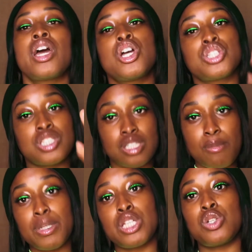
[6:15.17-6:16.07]
to
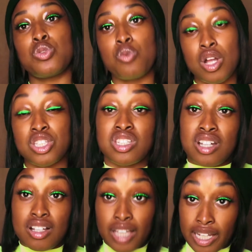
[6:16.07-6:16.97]
somebody who wants to
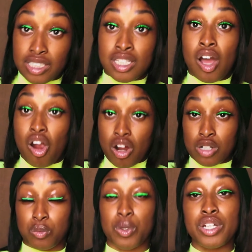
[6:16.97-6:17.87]
collect
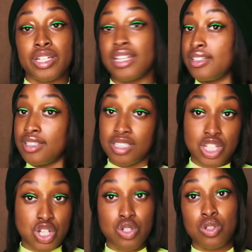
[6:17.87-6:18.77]
artwork in the
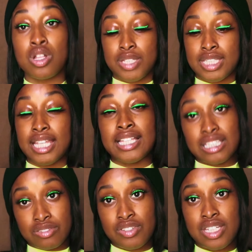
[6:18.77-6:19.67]
digital sense
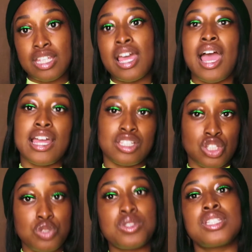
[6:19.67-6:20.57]
of it and
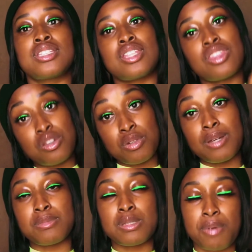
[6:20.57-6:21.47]
uses
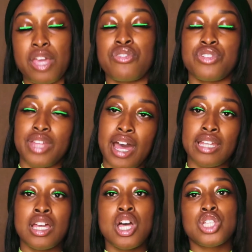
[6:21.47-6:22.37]
Ethereum to pay for that.
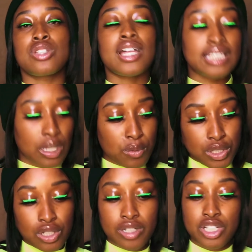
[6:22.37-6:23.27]
So that's how we're
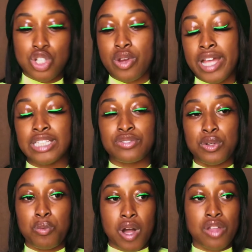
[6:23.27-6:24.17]
starting to transfer
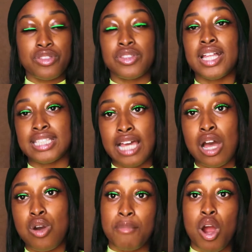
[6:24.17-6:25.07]
wealth, and that's
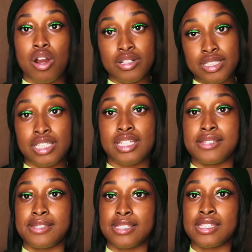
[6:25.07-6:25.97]
how art
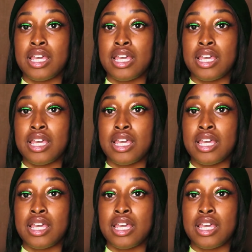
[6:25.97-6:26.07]
is